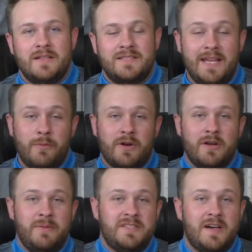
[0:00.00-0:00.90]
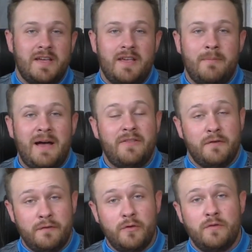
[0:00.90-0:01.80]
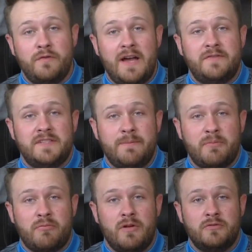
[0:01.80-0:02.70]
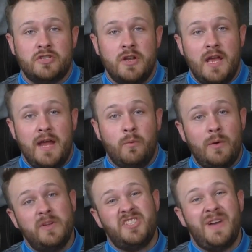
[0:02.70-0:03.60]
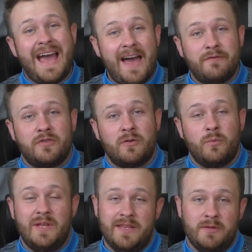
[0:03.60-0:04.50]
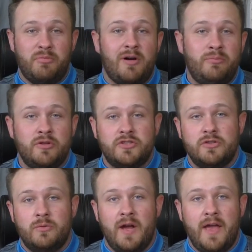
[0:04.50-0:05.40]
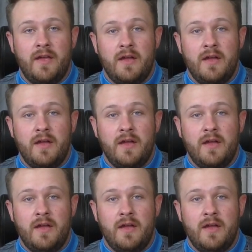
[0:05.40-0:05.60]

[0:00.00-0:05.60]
Today we're going to be talking about the full 5-step approach and what we do after we get the ball pushed away.